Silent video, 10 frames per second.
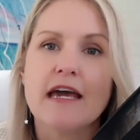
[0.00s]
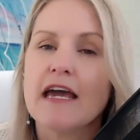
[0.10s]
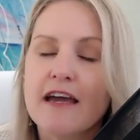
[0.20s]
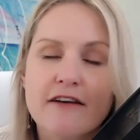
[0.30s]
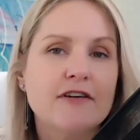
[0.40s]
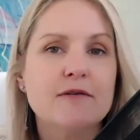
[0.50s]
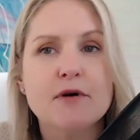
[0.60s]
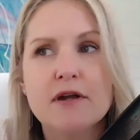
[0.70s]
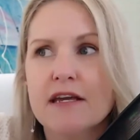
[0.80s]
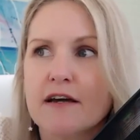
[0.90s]

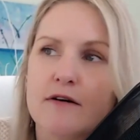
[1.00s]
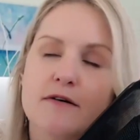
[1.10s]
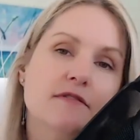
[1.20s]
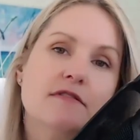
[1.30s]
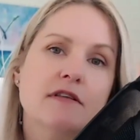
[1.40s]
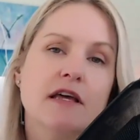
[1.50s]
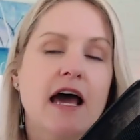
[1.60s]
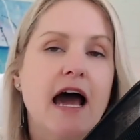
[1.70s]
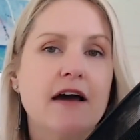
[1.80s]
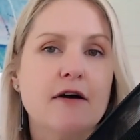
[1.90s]
Everybody else
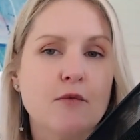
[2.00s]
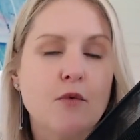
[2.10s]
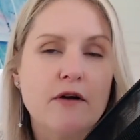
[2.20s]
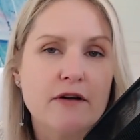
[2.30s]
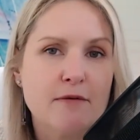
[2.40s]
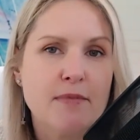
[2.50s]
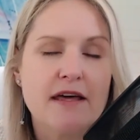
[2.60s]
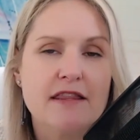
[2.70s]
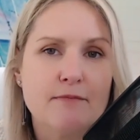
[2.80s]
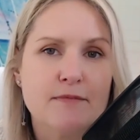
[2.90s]
are worrying
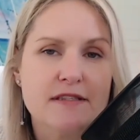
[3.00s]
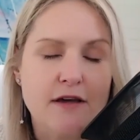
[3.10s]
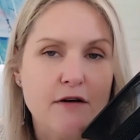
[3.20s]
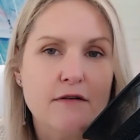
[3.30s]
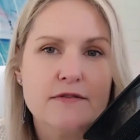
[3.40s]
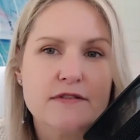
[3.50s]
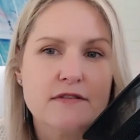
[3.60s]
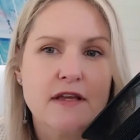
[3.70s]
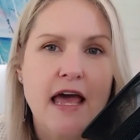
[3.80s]
about themselves